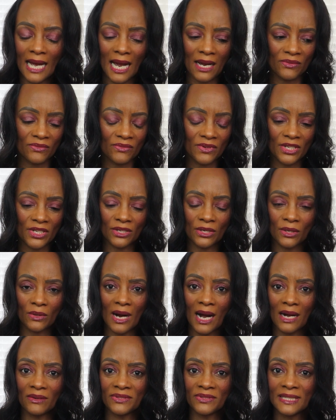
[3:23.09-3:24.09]
I've
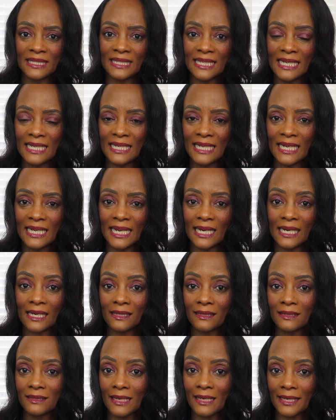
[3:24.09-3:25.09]
seen it, and it
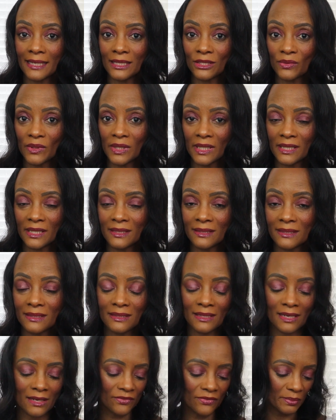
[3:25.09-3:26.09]
looks like it's really good
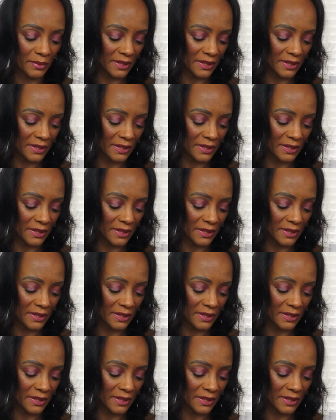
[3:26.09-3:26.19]
stuff,